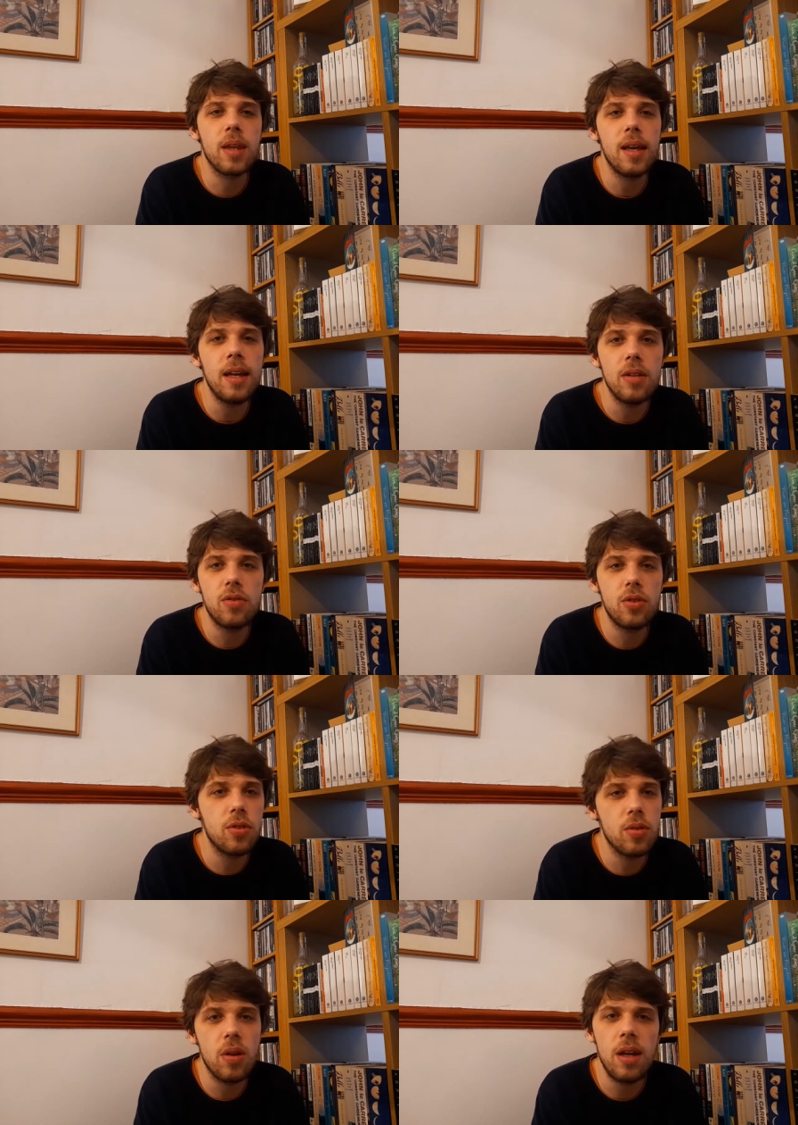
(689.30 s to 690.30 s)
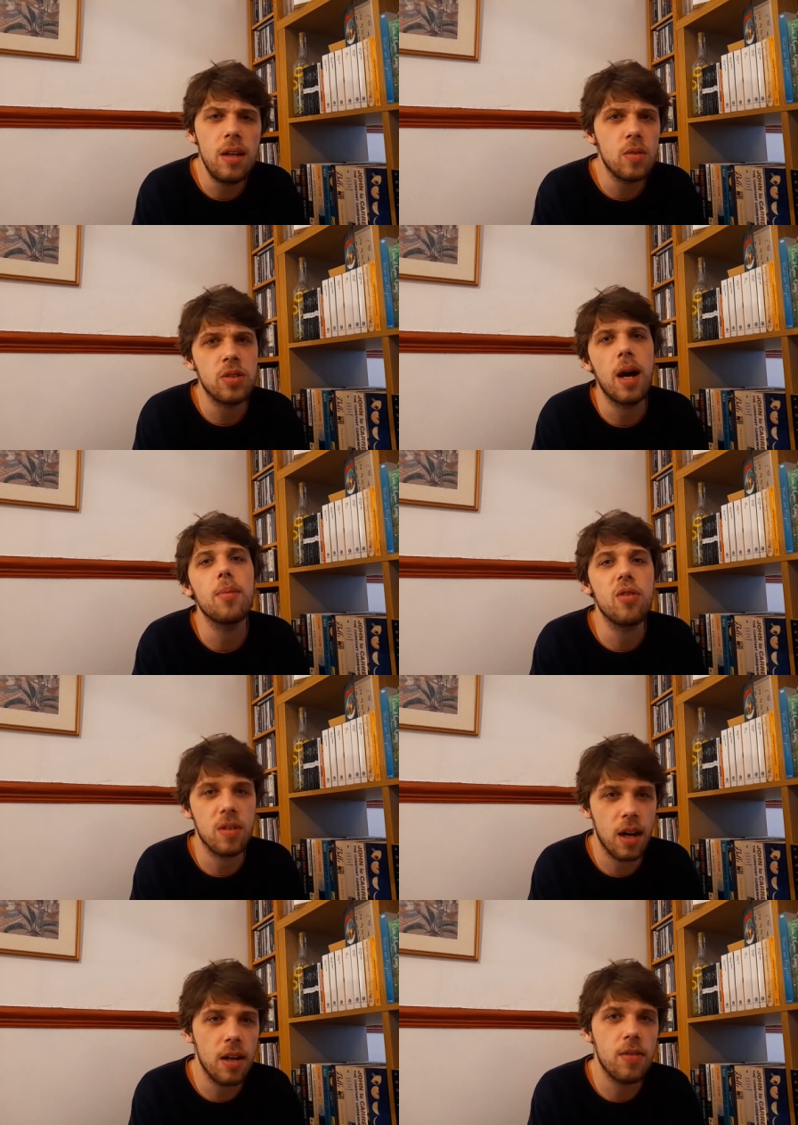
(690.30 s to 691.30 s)
Each chapter is
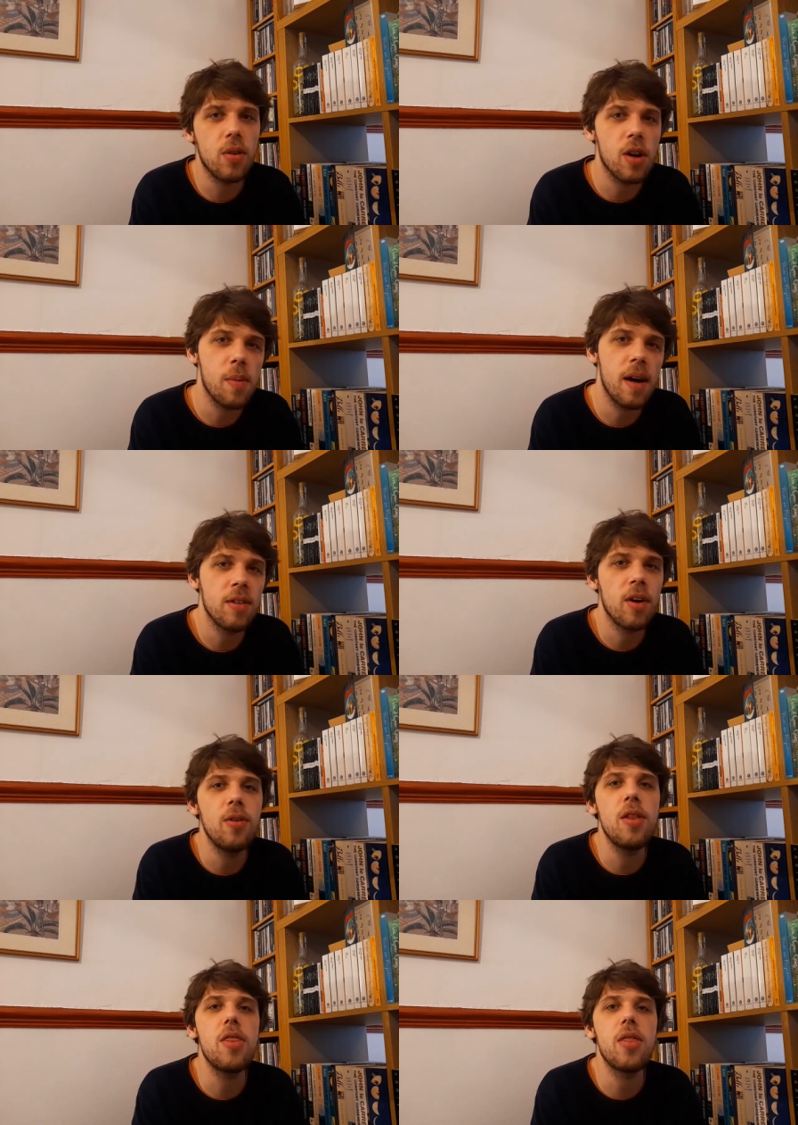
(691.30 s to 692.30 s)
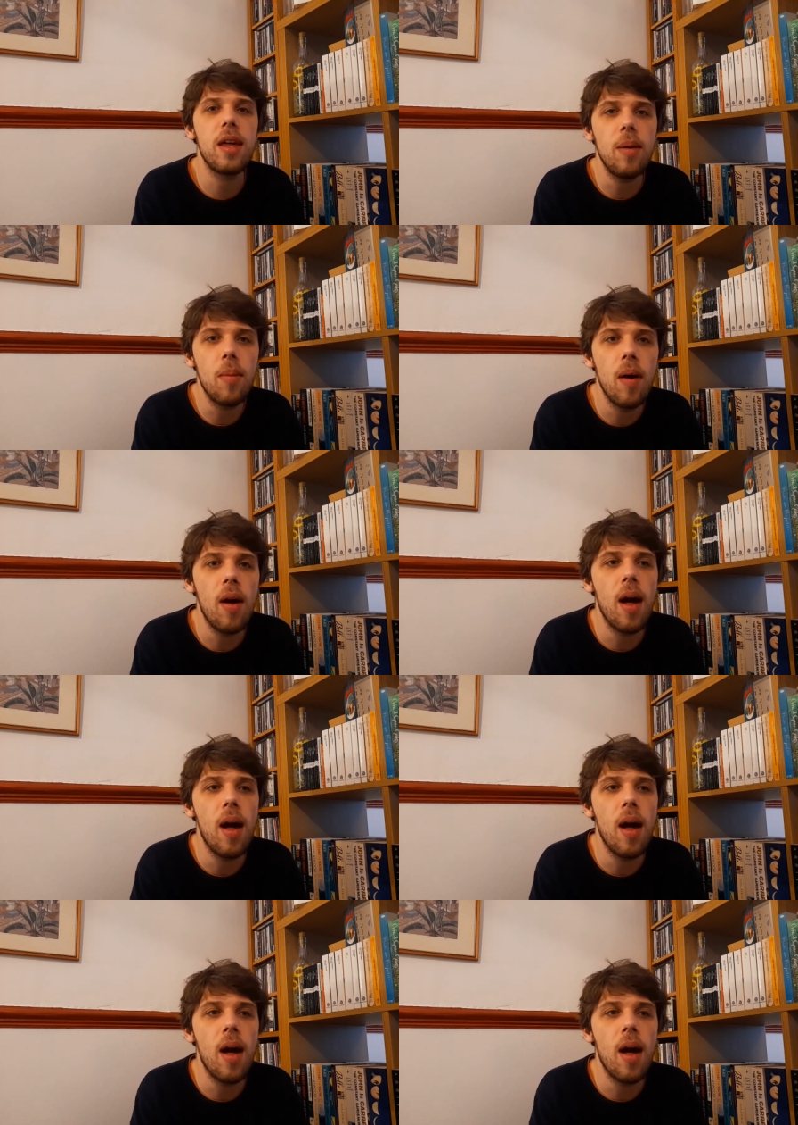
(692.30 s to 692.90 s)
kind of talking about its own theme.